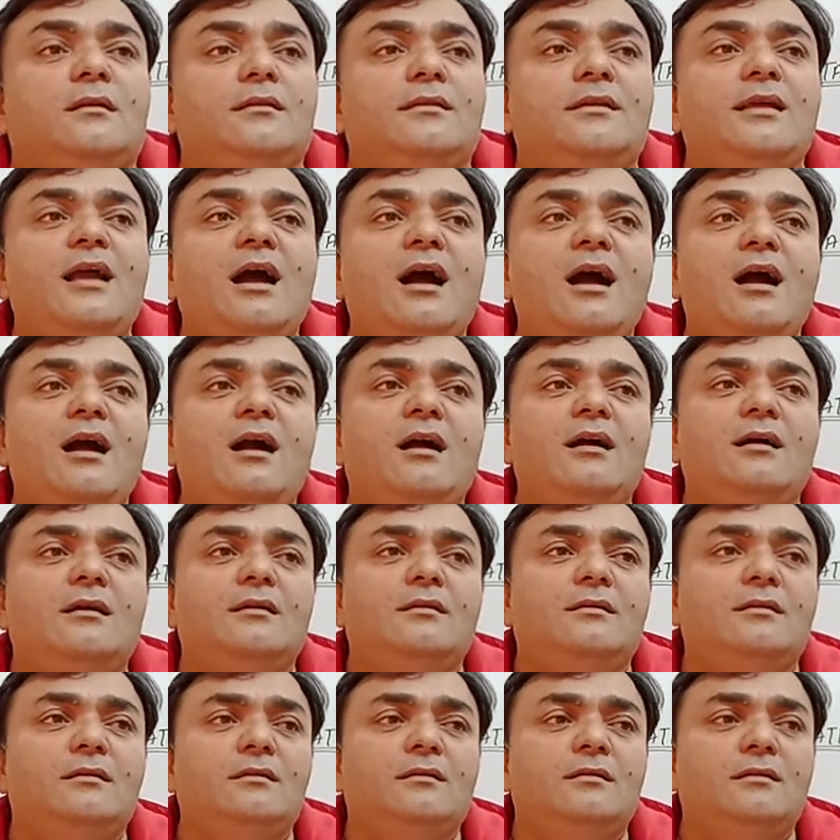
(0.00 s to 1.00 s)

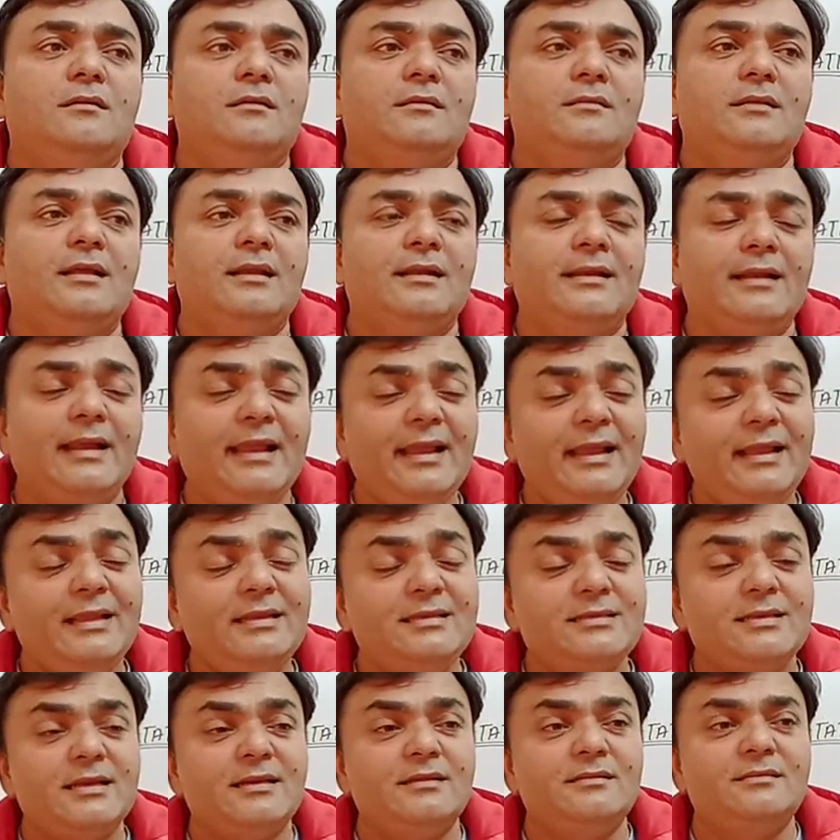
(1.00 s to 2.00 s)
the
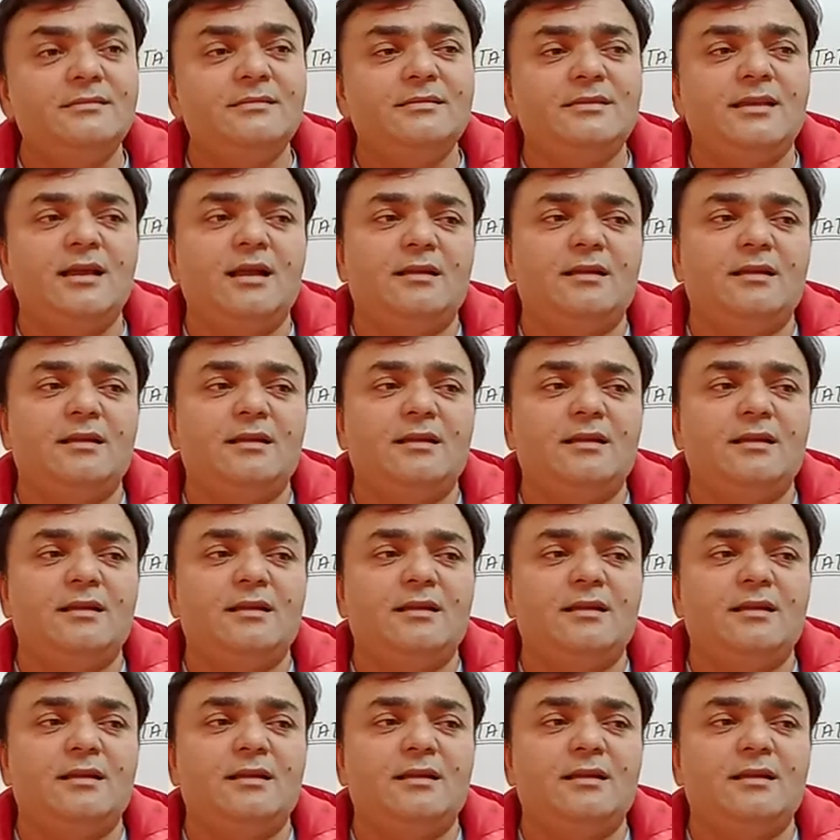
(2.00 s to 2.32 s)
reasons,